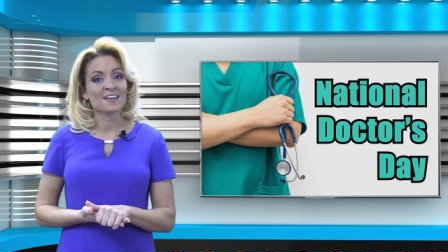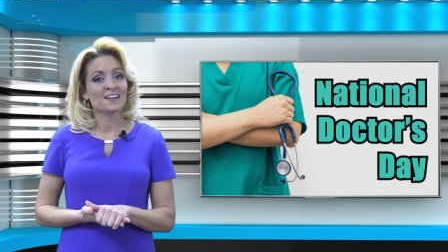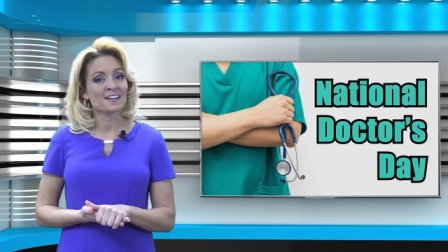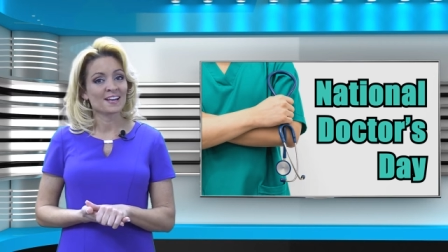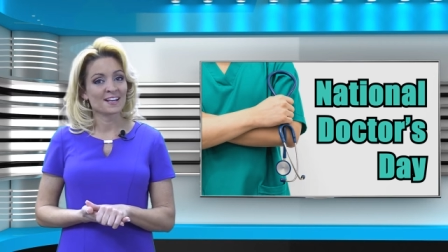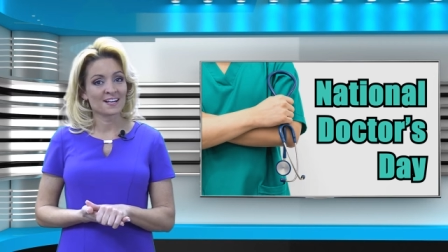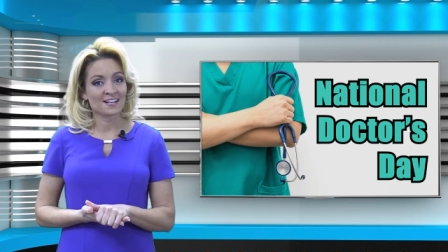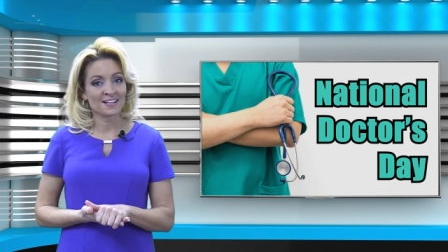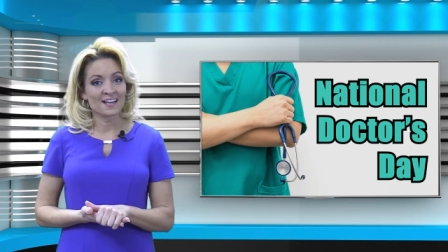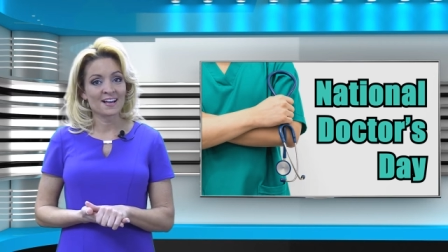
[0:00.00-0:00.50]

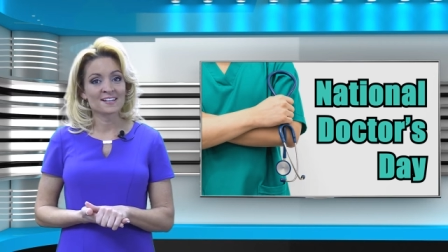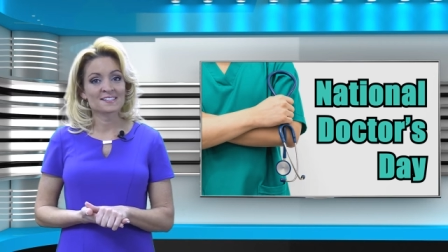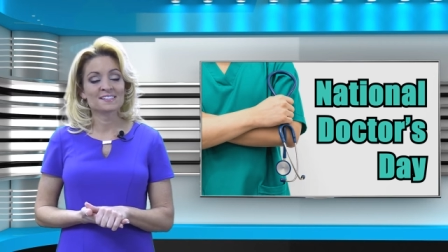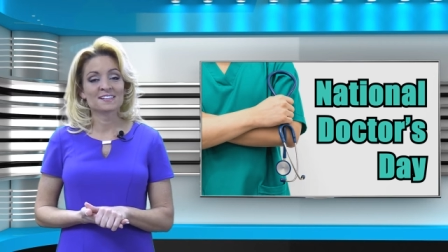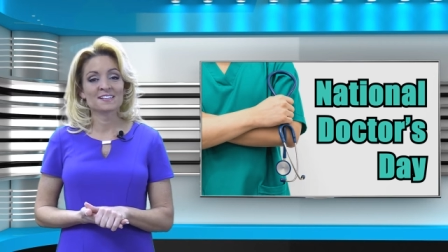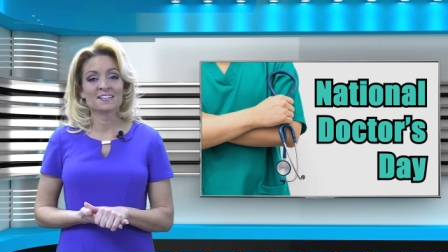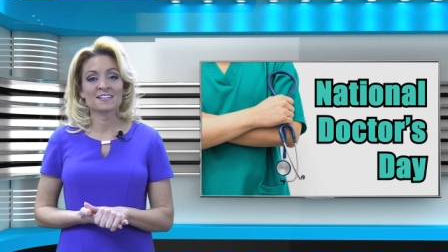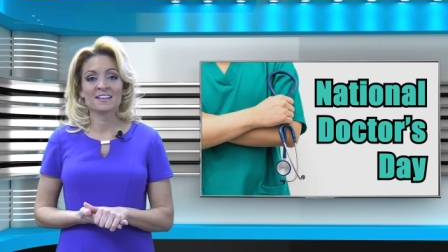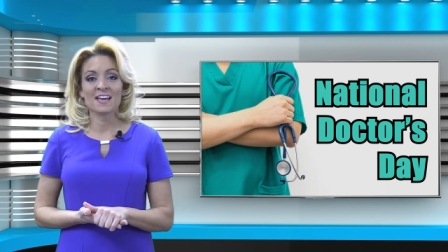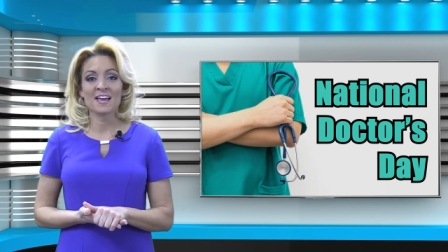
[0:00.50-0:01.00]
in a
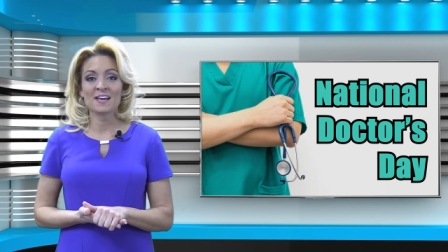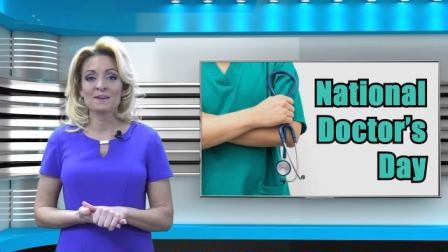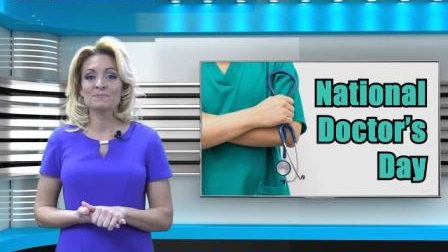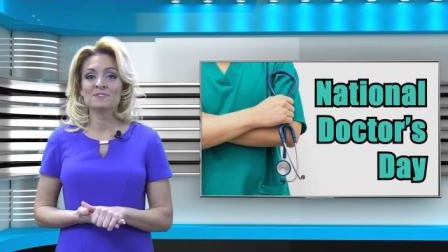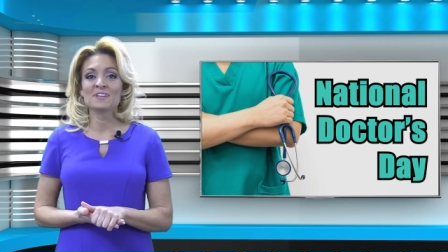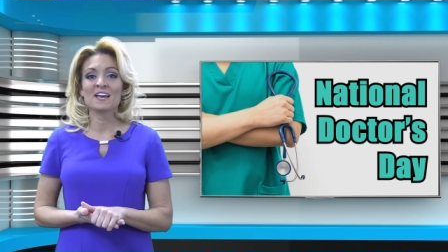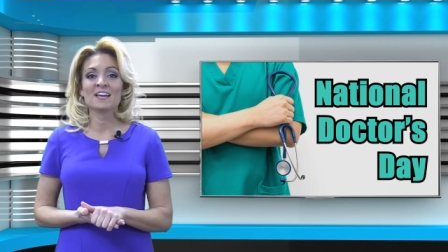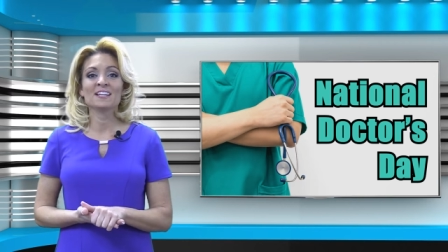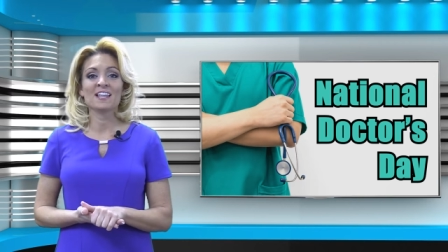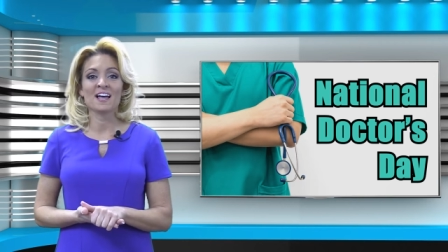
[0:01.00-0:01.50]
classic
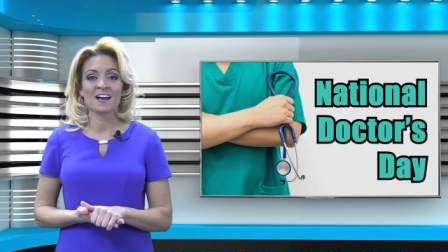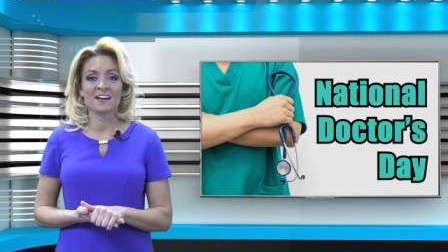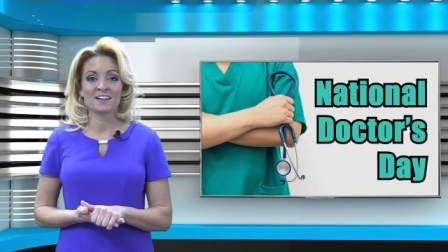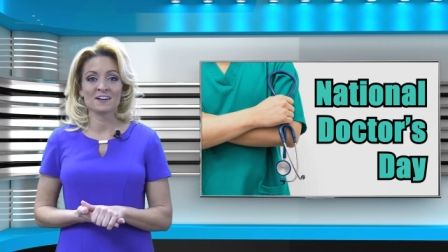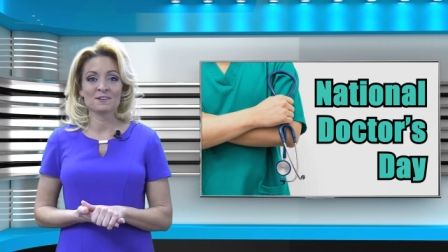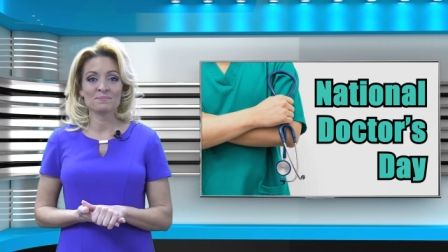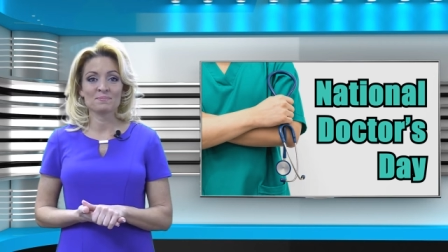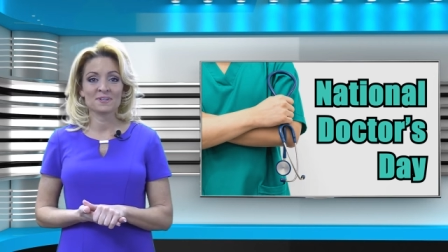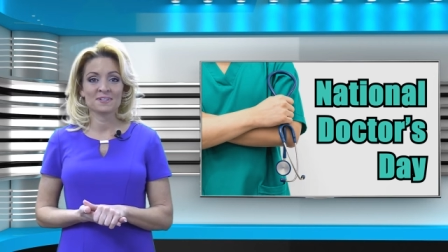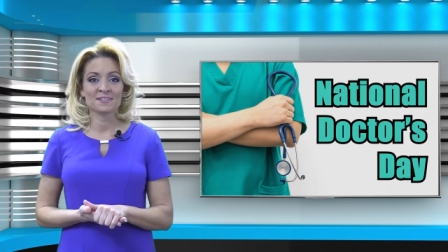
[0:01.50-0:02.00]
game day
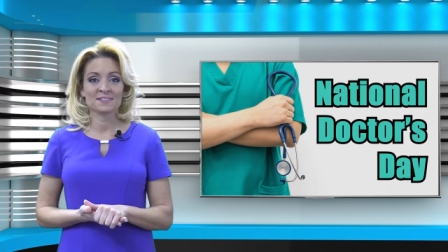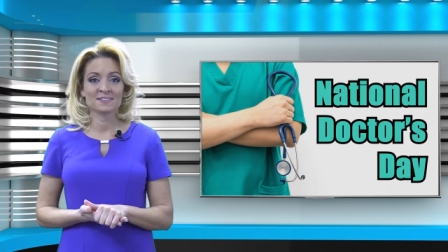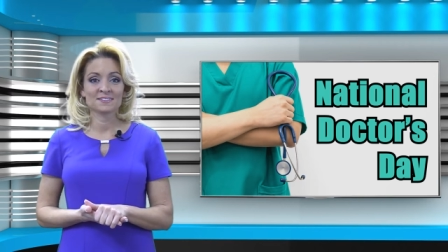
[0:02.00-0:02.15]
lineup.